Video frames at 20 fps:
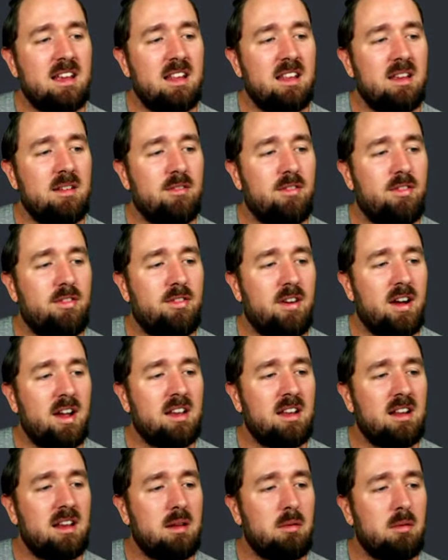And then
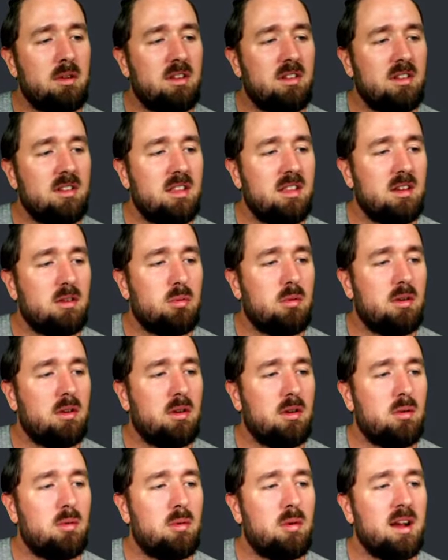finally, which is this one
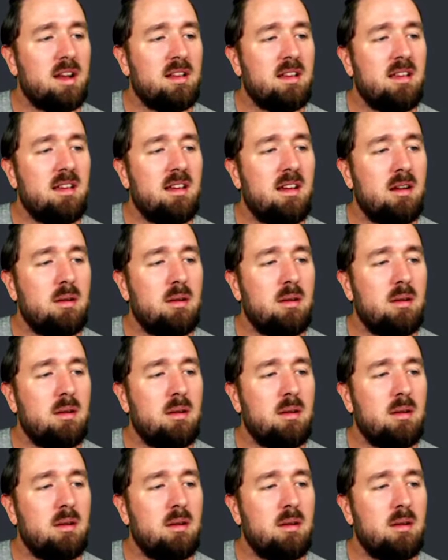right here,